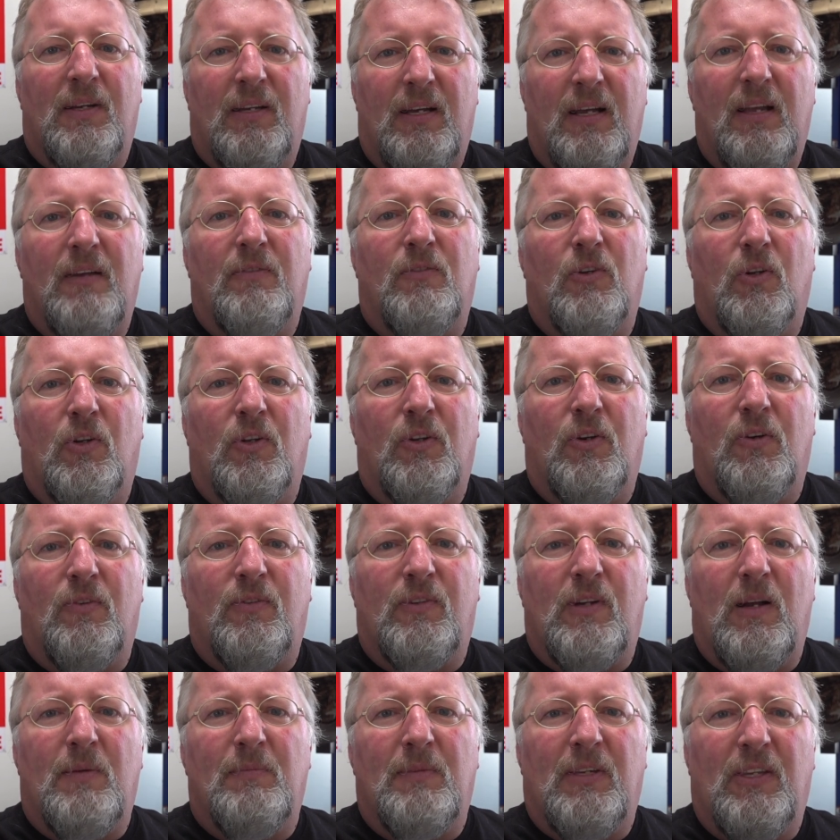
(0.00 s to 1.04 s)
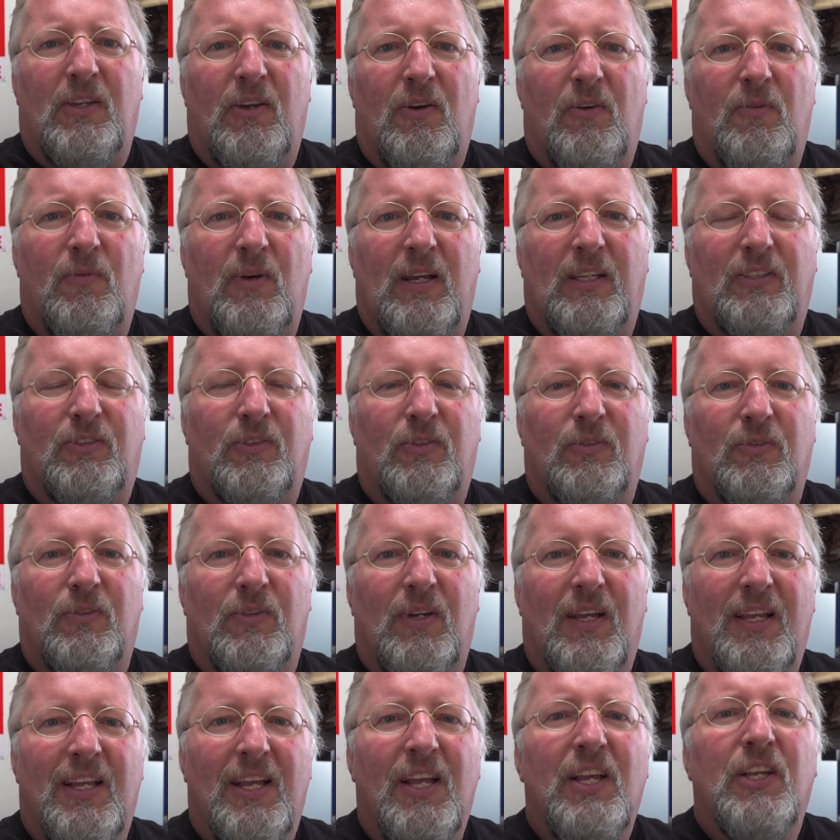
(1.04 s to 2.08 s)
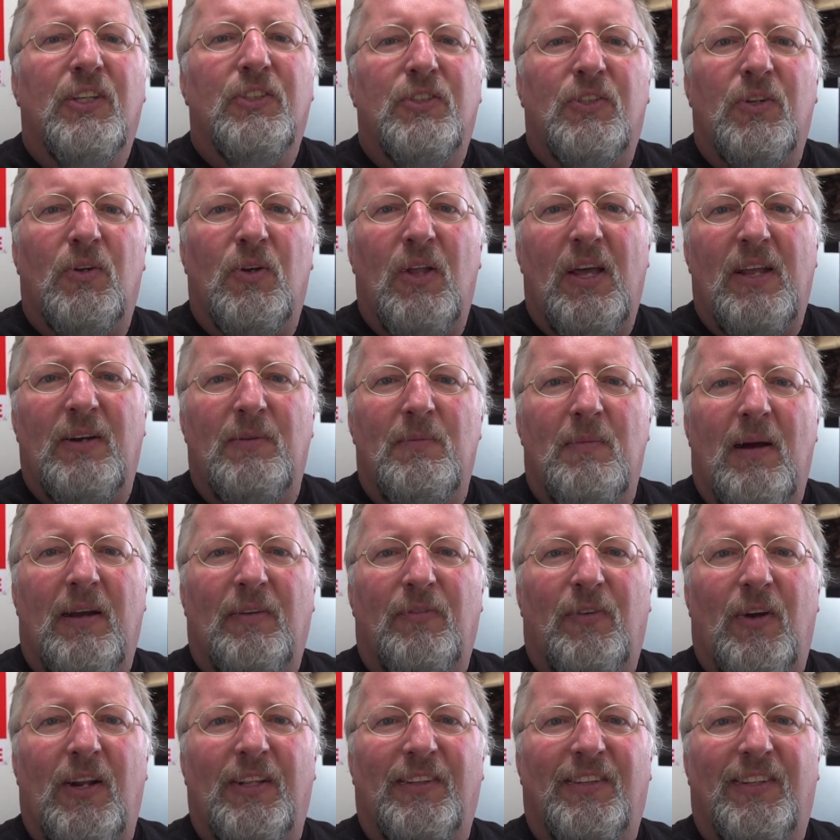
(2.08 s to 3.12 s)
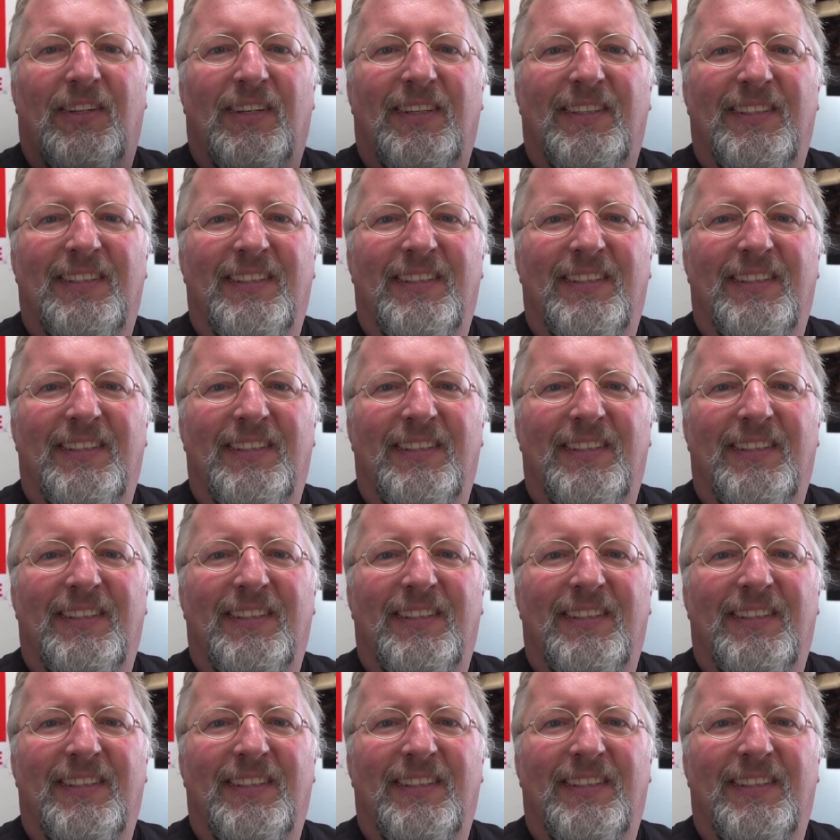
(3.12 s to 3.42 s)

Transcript: I have a lot of coming your way soon. See you later my friend.